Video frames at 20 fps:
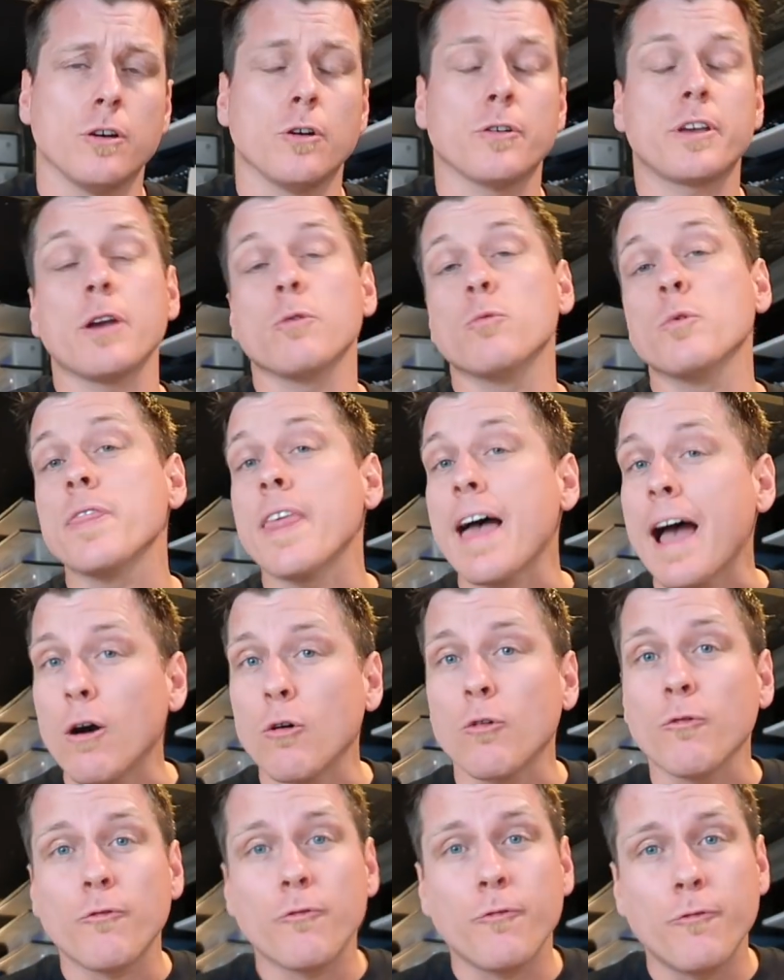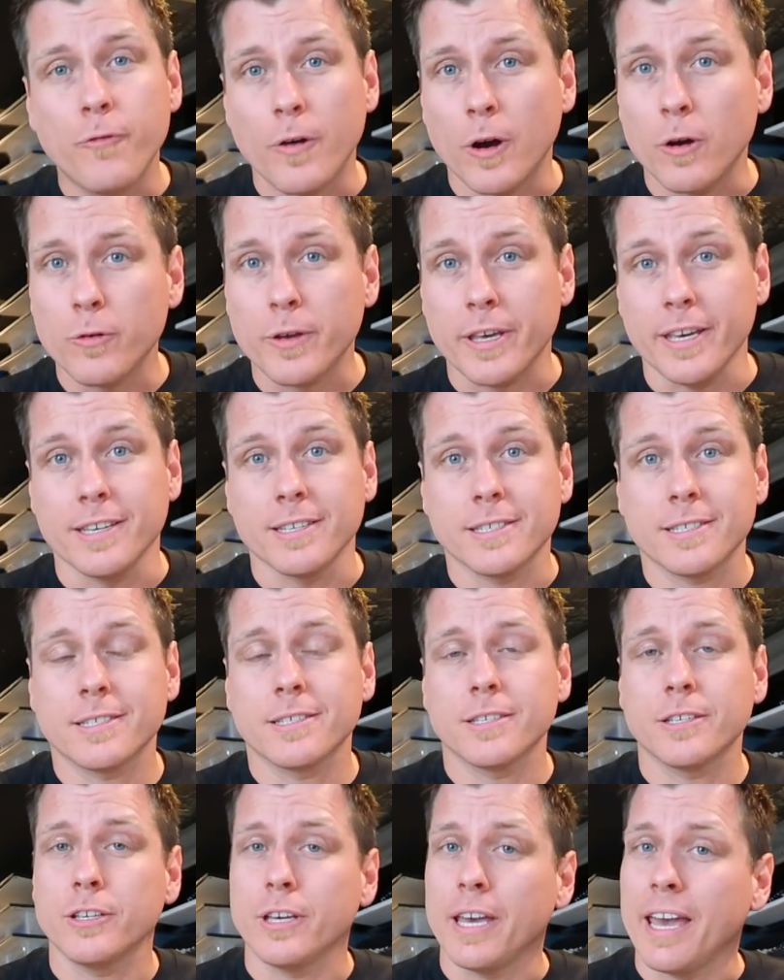Okay, without
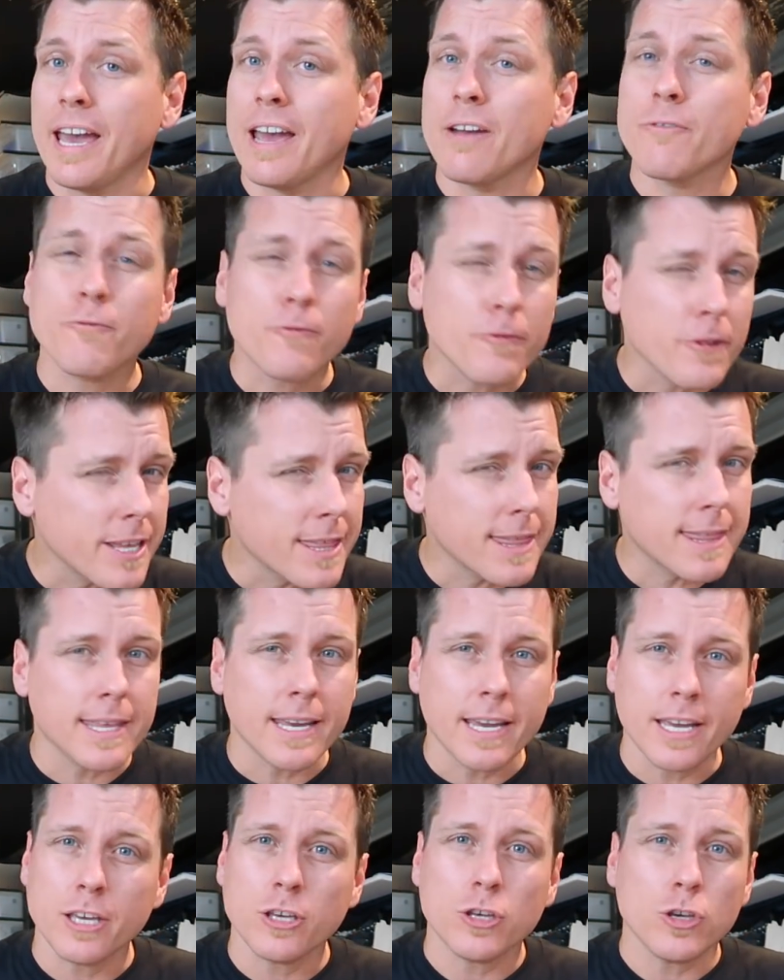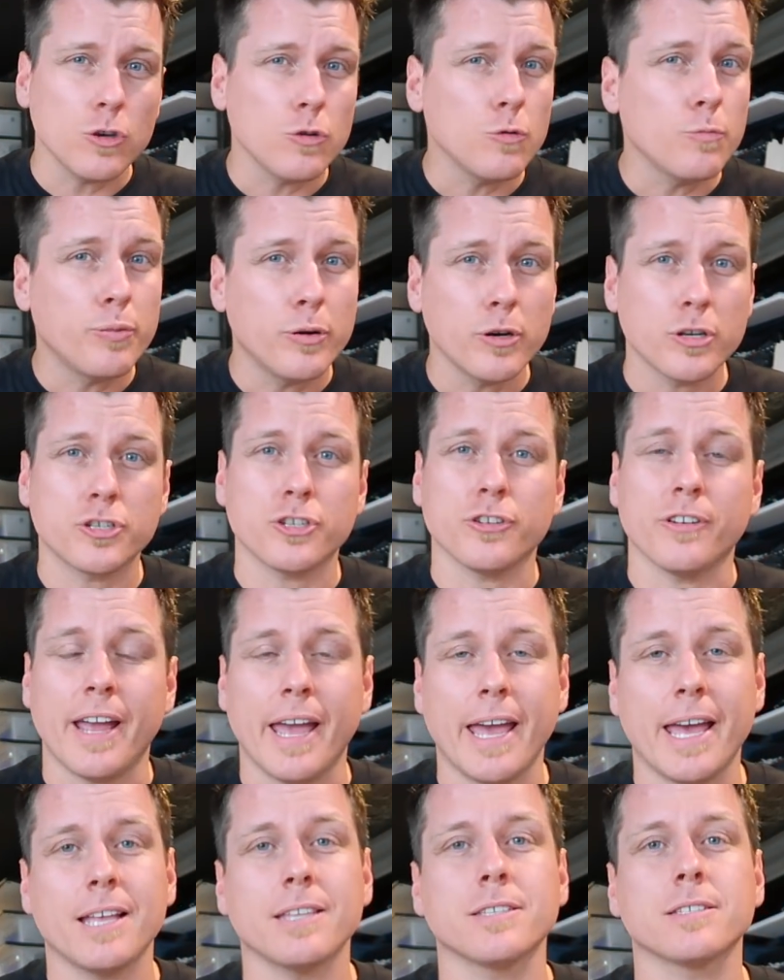focus, everything you put your
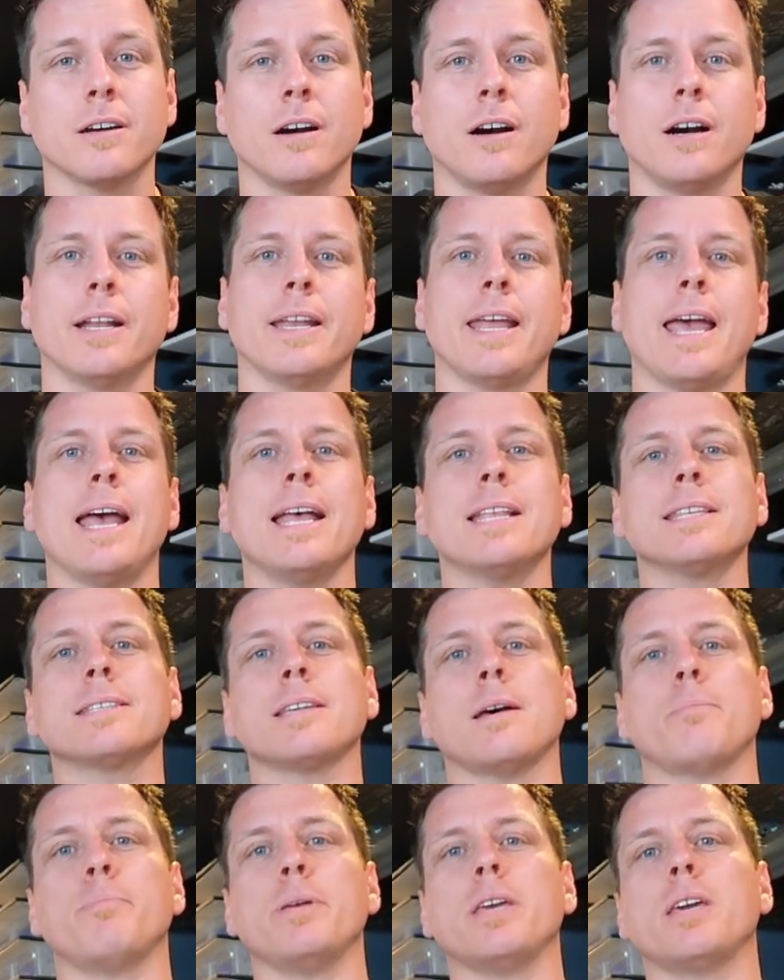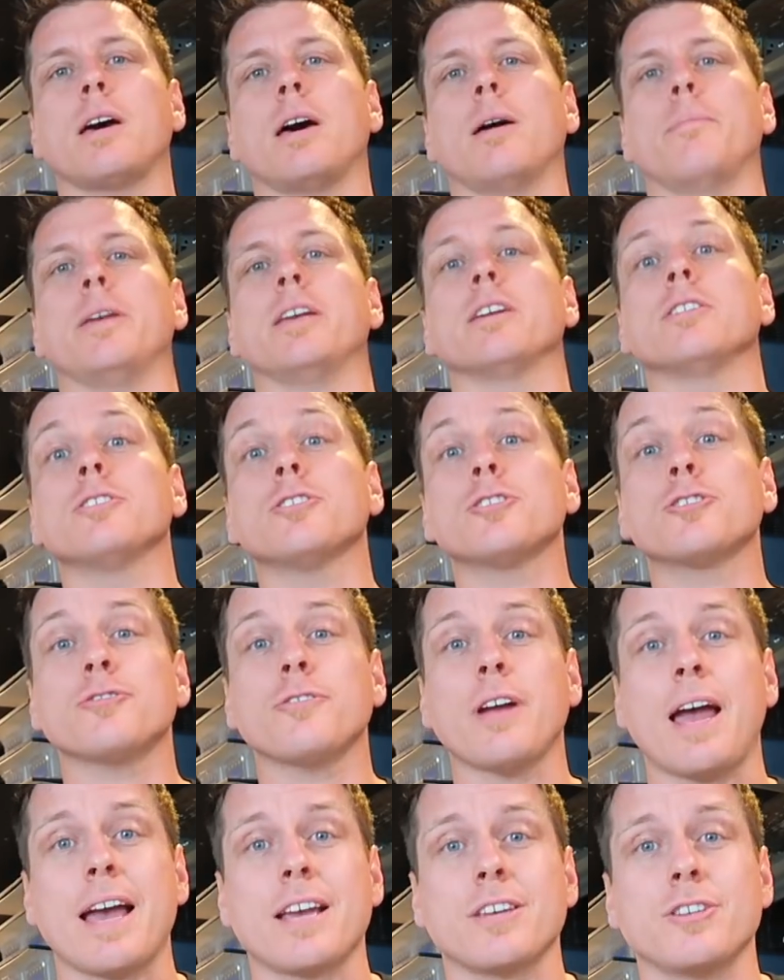hands on ends up becoming a
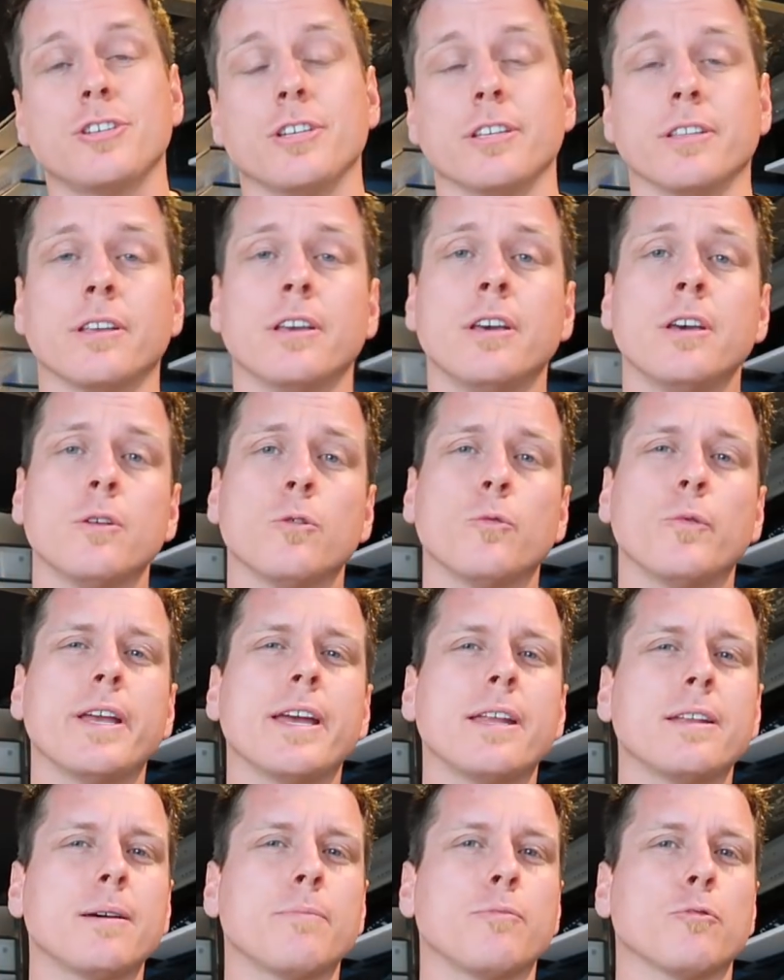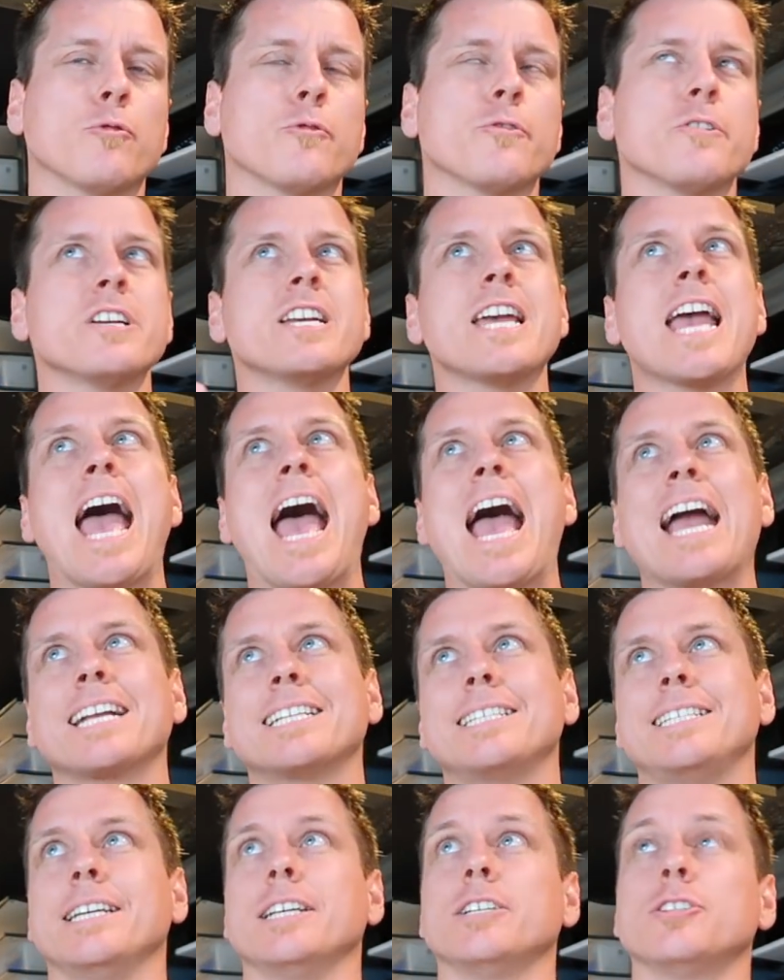distraction. We end up
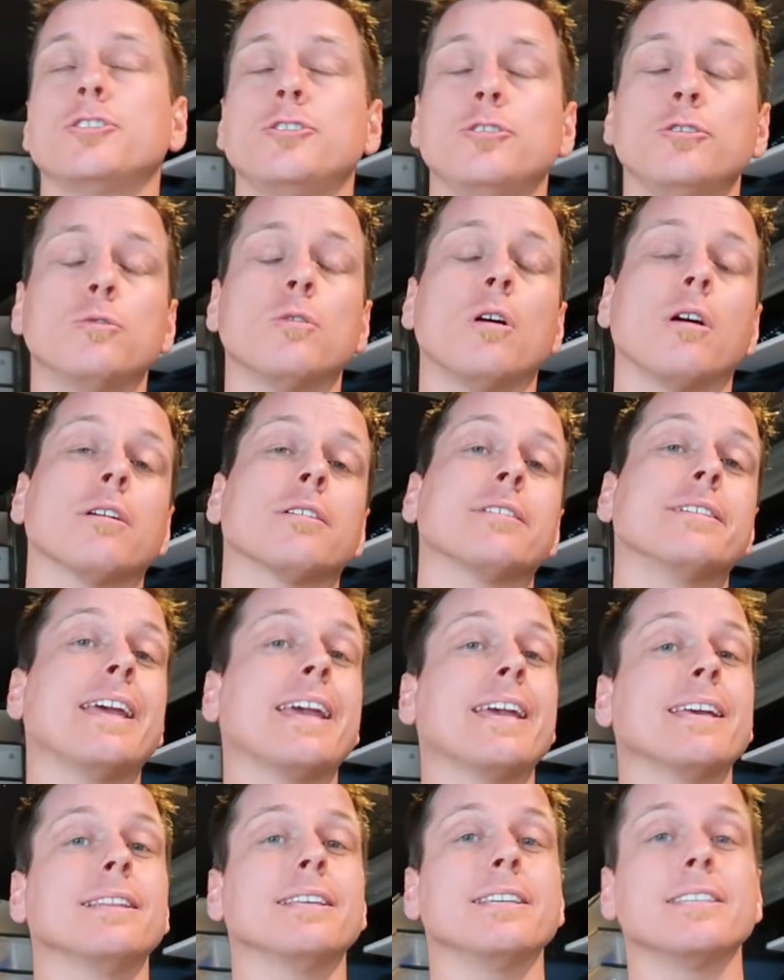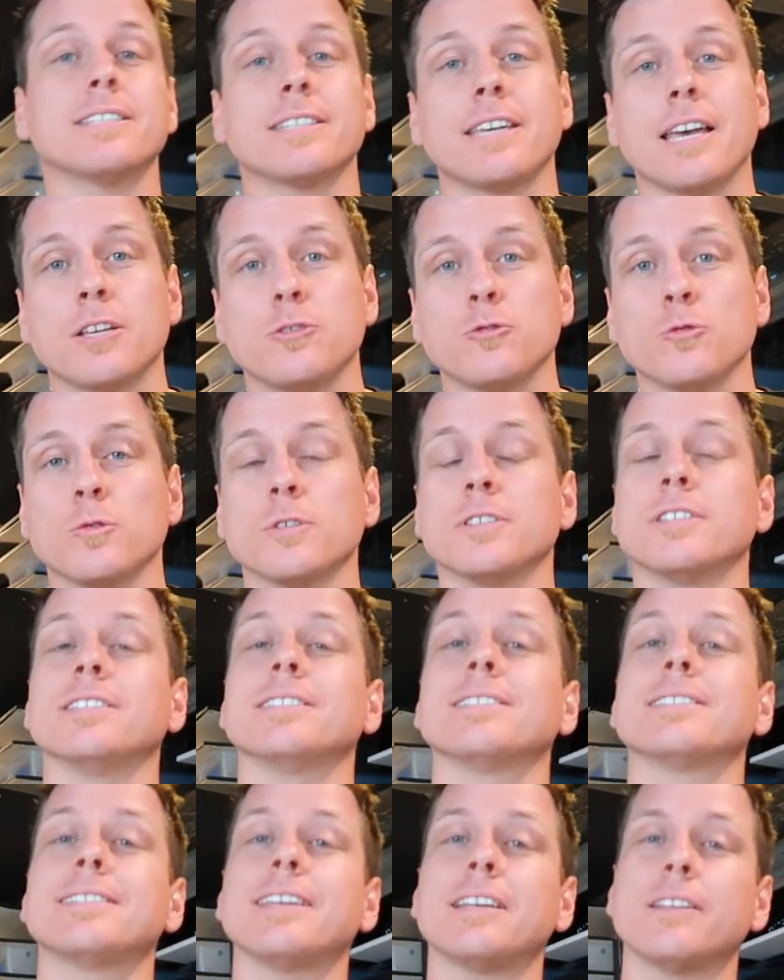reacting to our daily schedules
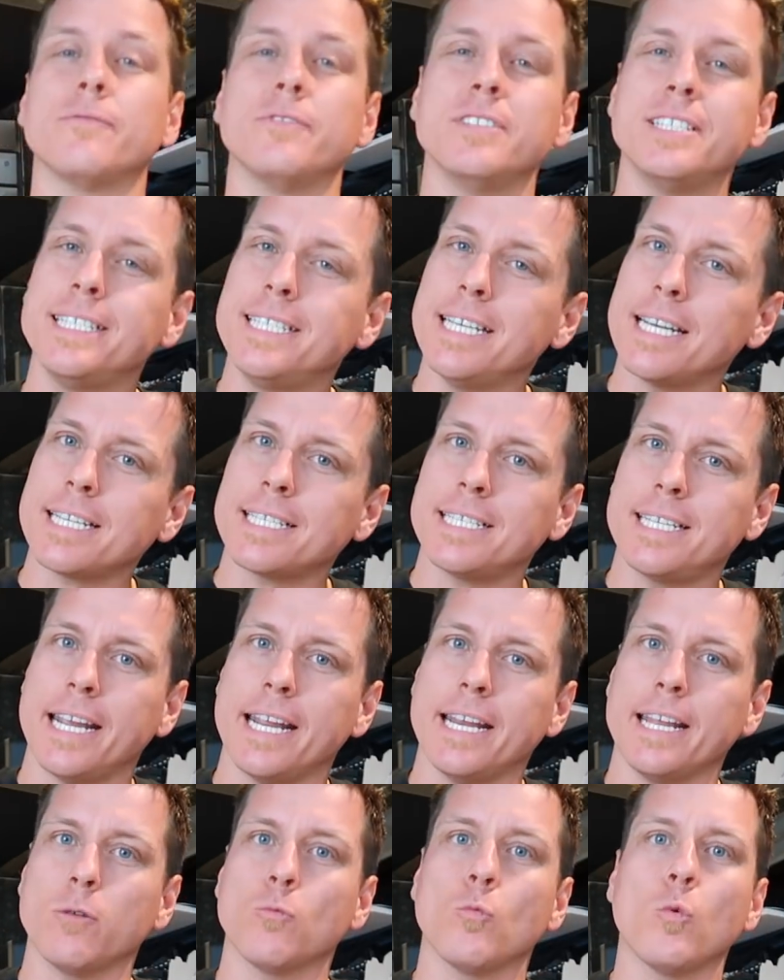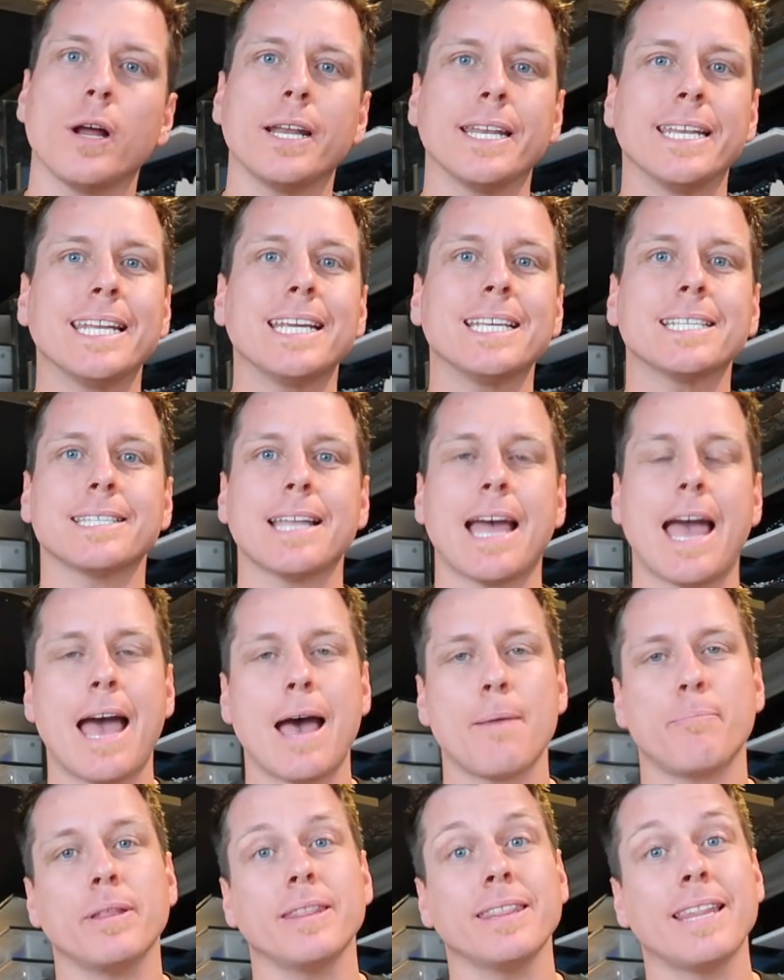instead of dictating what needs to
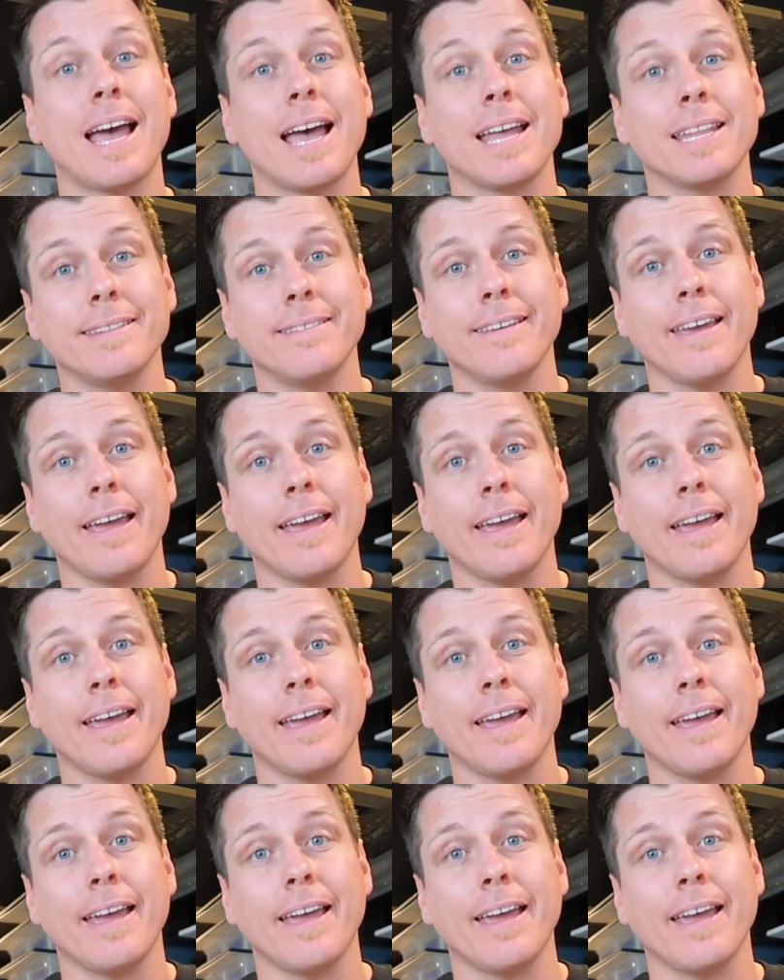happen that